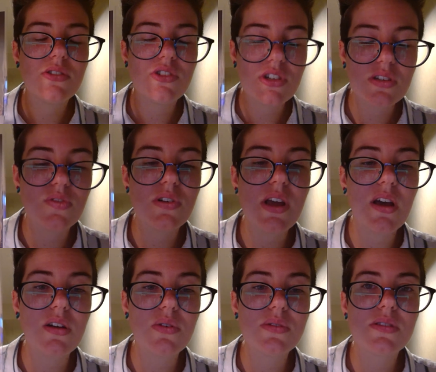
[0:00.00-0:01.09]
just for
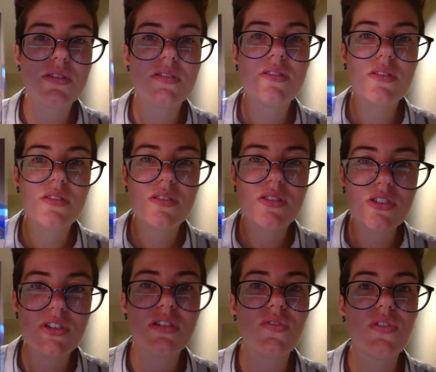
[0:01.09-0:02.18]
Nekos,
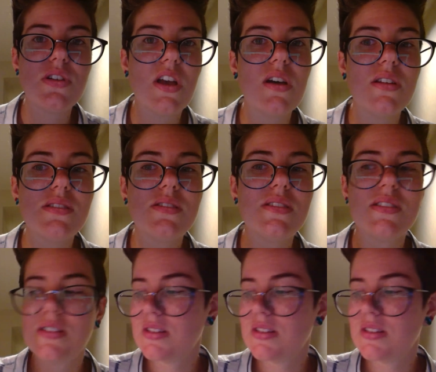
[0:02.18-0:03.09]
just for Nyans.